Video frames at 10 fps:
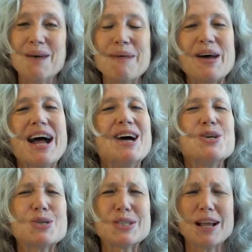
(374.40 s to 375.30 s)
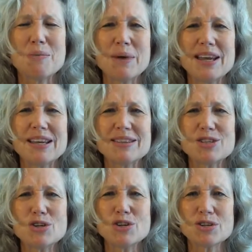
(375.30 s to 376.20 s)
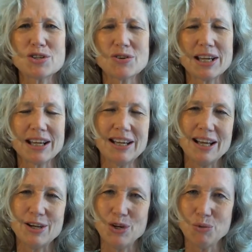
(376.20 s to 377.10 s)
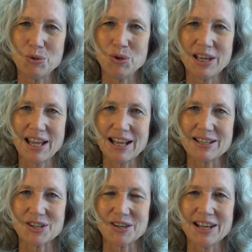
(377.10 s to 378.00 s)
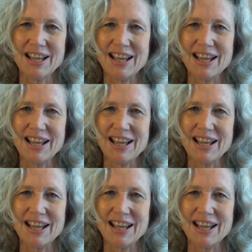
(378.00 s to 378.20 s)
about how you're celebrating this nurturing new moon in Cancer.